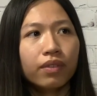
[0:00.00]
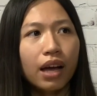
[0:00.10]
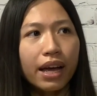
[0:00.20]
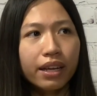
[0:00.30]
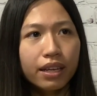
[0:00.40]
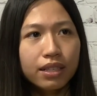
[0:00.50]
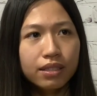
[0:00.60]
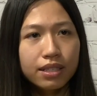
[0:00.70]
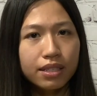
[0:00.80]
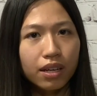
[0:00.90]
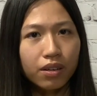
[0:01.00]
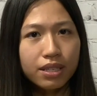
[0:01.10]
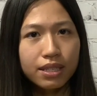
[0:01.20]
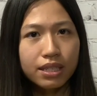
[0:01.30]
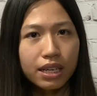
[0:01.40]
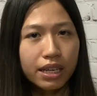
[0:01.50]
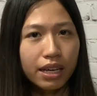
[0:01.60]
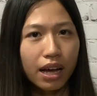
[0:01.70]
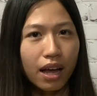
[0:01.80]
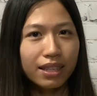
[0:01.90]
I can still see
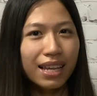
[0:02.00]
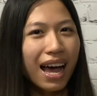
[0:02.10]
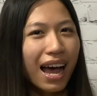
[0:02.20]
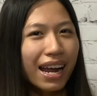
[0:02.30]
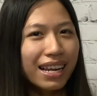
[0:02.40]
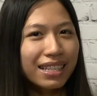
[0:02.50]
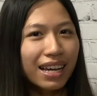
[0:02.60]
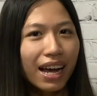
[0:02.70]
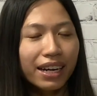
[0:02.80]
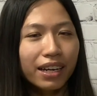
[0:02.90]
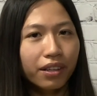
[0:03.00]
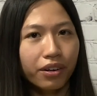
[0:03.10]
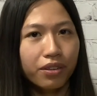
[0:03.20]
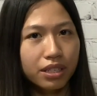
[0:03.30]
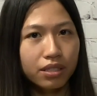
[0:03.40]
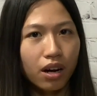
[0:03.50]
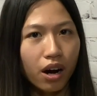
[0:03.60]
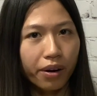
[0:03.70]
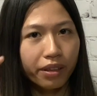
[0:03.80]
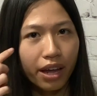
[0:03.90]
a tiny, tiny little
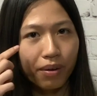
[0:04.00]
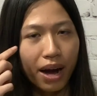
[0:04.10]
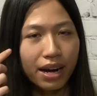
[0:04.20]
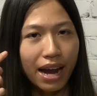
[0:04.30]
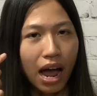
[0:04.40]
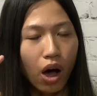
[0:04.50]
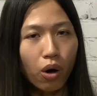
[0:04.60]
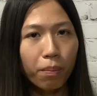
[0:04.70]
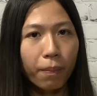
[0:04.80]
scar there right now,